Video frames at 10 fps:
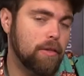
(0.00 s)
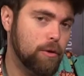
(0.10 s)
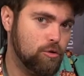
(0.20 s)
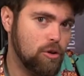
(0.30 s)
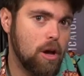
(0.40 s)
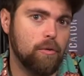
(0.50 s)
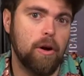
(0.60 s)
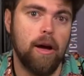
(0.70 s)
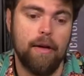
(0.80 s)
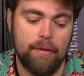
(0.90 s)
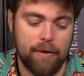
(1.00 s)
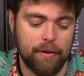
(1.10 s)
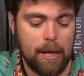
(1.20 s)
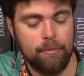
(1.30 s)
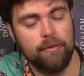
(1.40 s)
on their genre and the
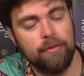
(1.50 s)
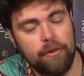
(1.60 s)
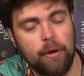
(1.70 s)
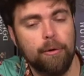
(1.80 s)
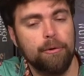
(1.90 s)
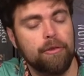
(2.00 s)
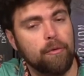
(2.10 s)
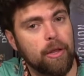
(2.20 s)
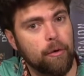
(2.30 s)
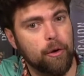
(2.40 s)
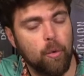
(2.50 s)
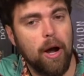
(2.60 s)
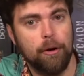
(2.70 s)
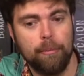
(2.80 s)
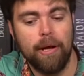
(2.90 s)
different types of skills that are
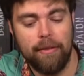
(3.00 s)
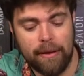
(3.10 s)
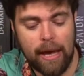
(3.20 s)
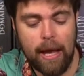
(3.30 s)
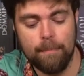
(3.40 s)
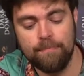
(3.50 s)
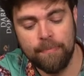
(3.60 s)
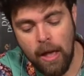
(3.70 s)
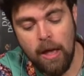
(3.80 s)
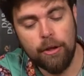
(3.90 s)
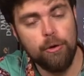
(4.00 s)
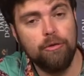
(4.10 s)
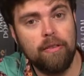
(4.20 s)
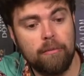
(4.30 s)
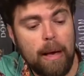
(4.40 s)
required to play the game.
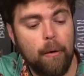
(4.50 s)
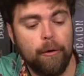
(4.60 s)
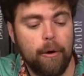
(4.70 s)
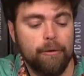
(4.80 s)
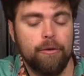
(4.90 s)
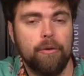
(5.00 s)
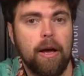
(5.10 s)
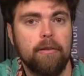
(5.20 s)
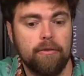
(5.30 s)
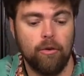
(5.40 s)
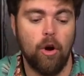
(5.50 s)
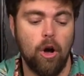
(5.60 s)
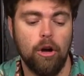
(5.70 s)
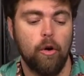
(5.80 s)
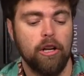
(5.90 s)
Using these power cards are nice. They're
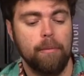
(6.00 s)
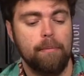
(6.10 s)
all going to